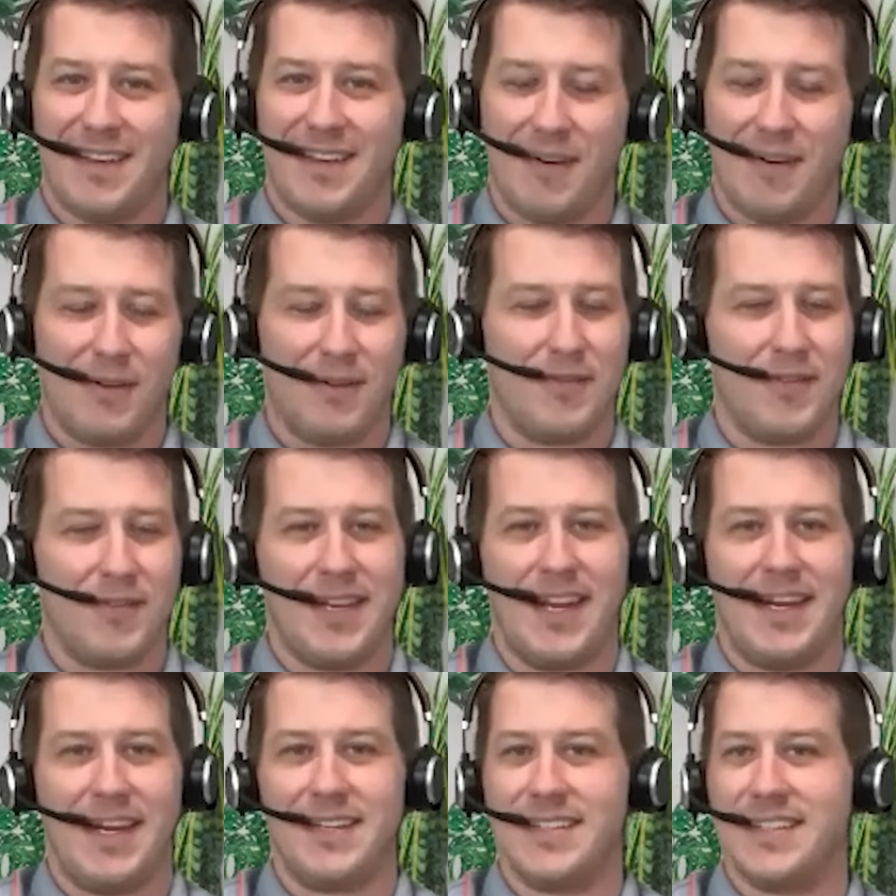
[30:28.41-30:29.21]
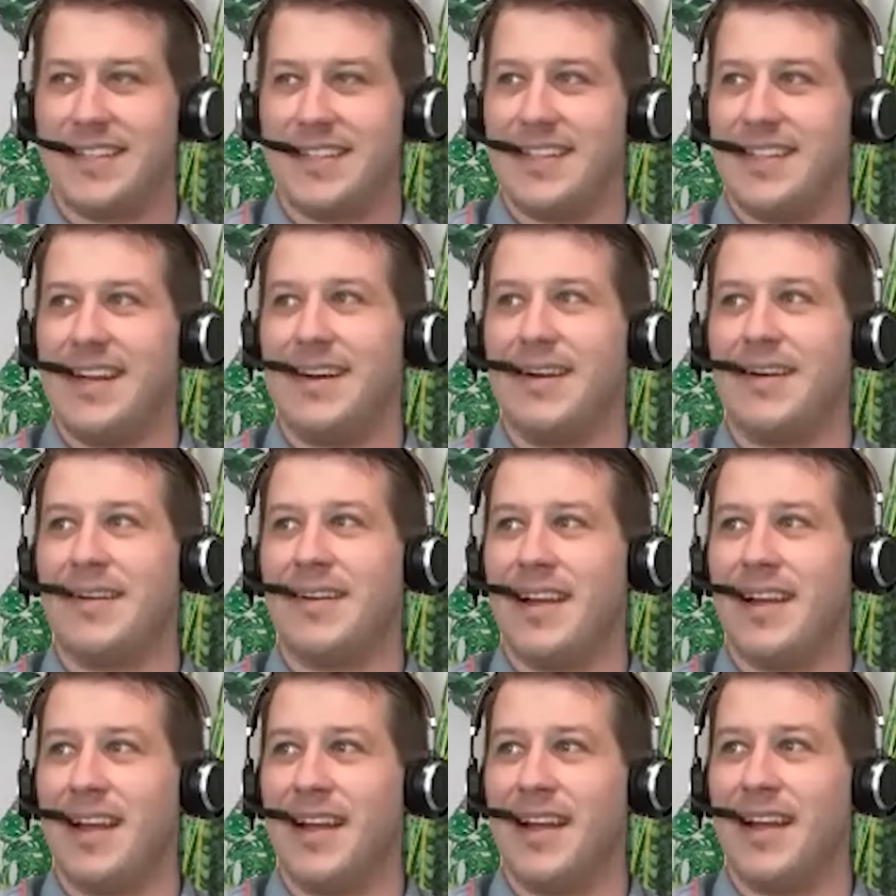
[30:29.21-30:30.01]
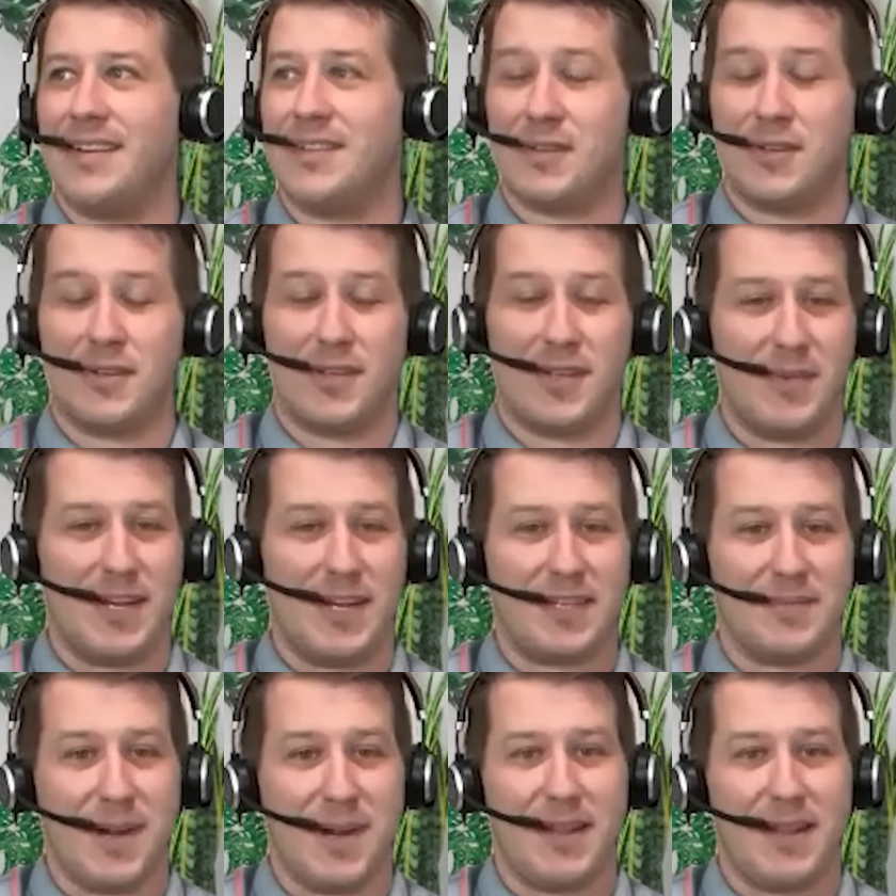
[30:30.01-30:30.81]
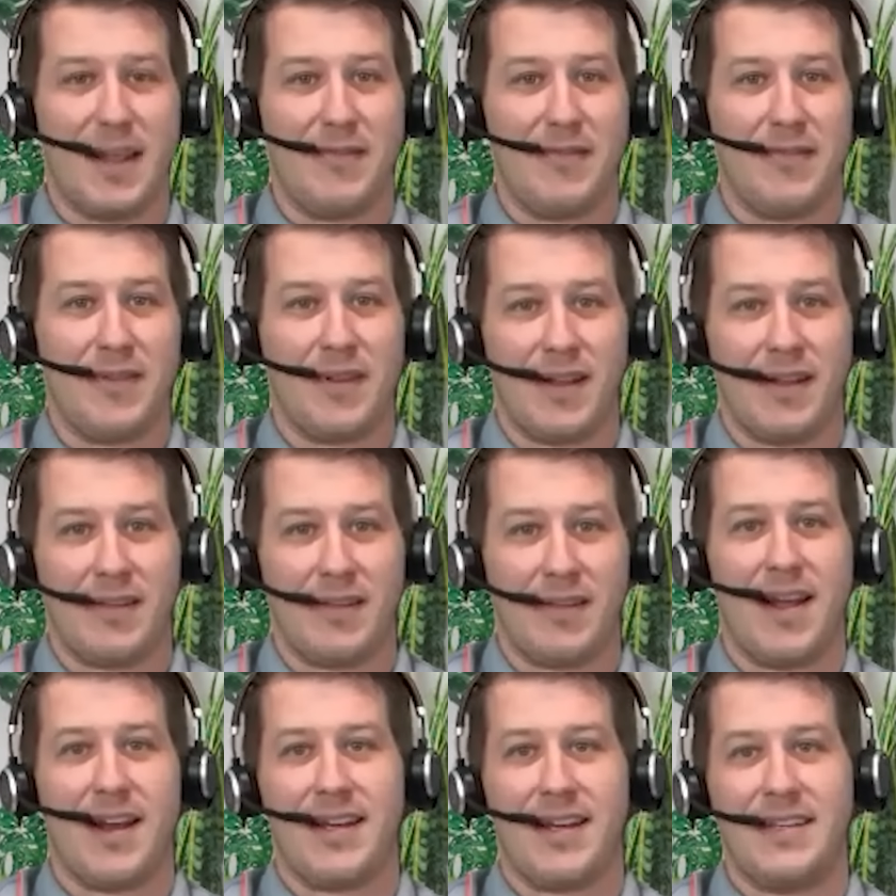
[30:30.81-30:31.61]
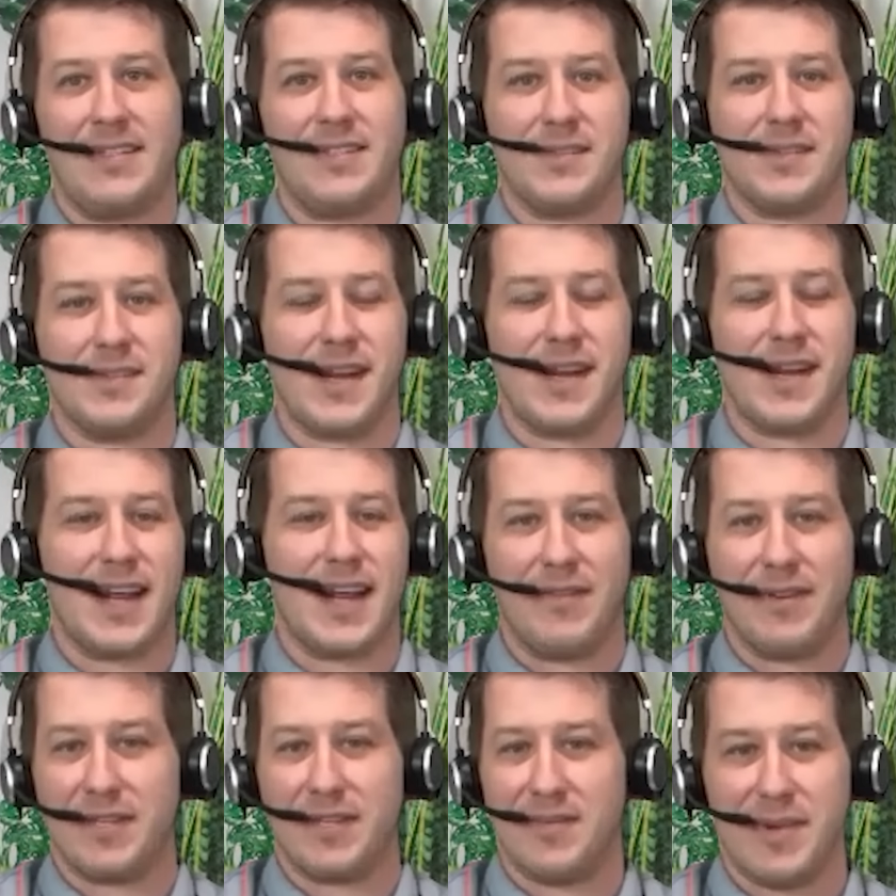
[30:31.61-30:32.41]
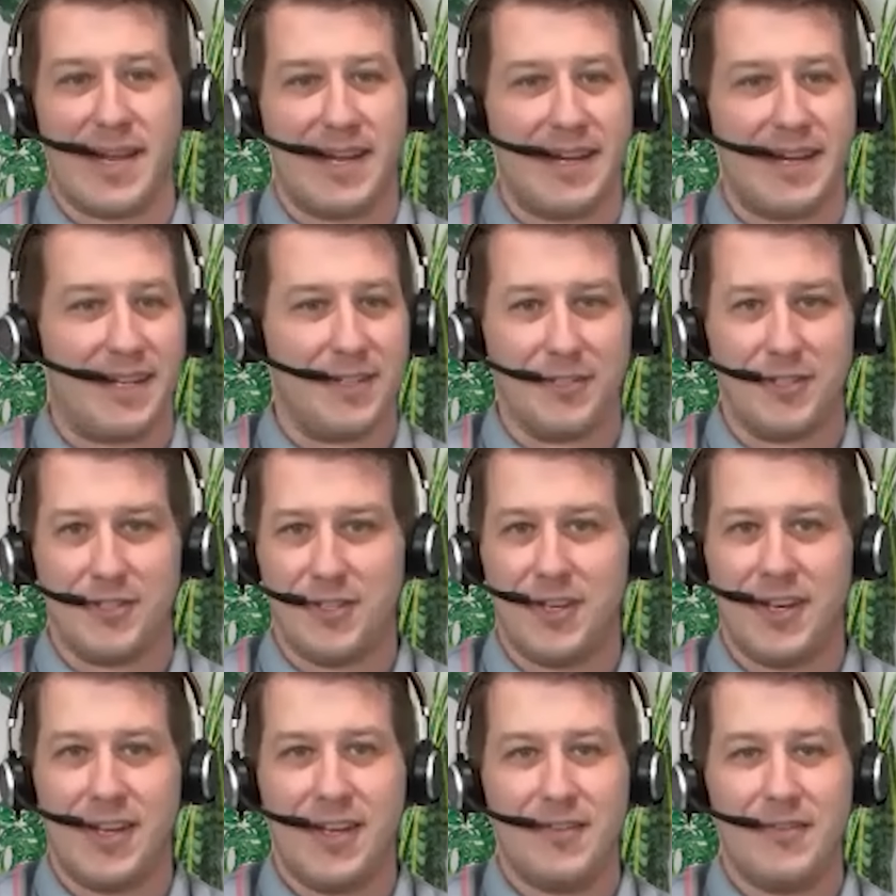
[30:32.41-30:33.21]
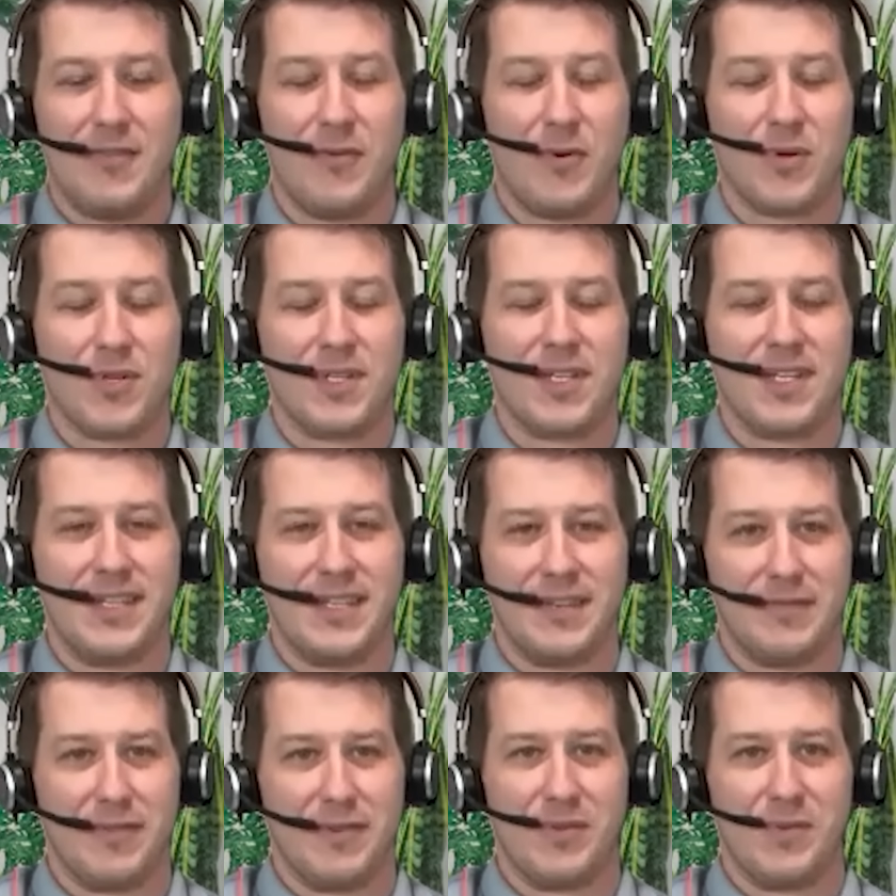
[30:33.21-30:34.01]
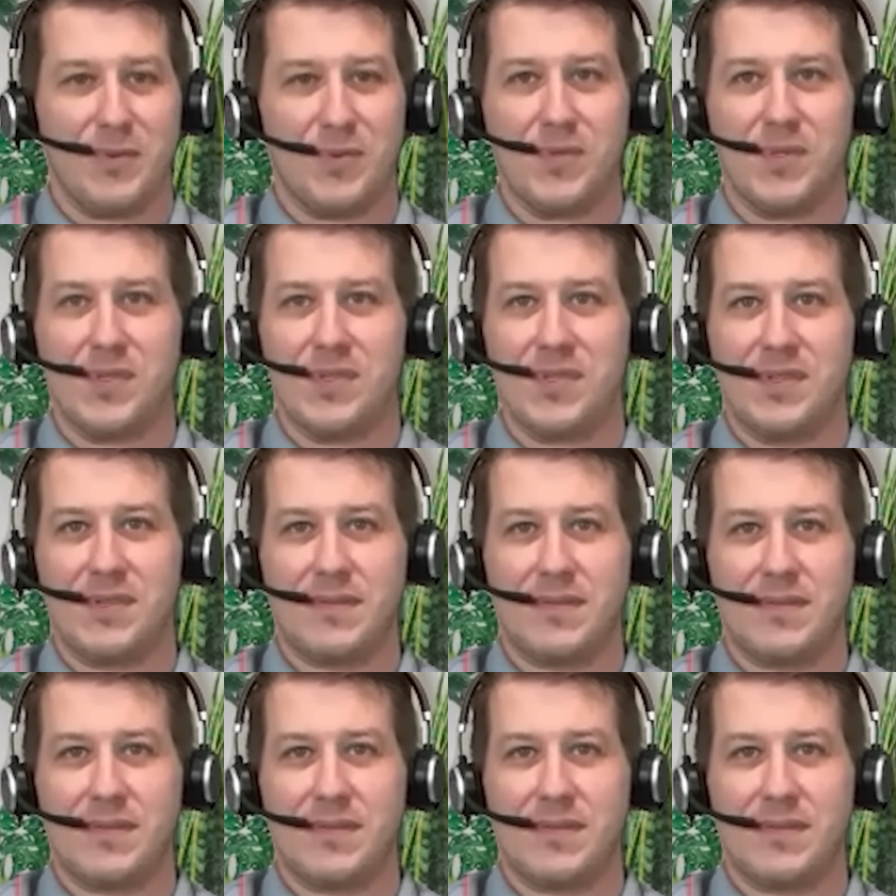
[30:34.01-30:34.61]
All of the data's in there. It certainly makes my life a lot easier not having to manage 14 different tools.